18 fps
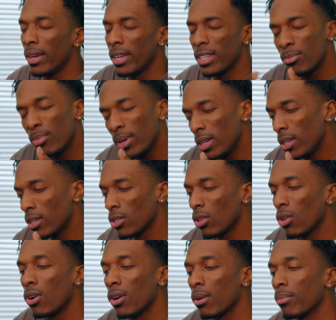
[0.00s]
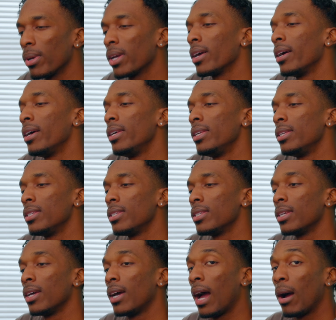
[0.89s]
it's been this long
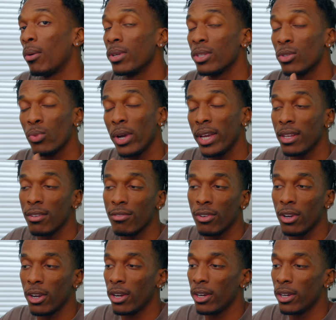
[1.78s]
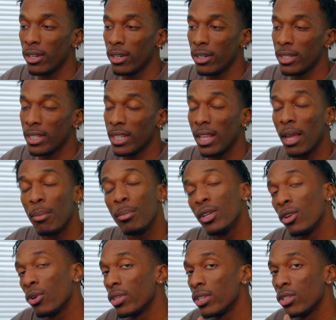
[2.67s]
because I was waiting for her to let
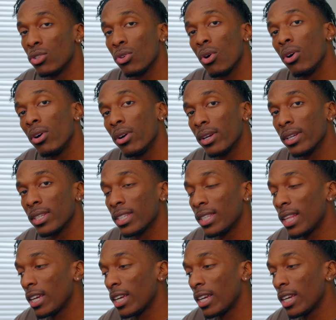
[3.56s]
me know the songs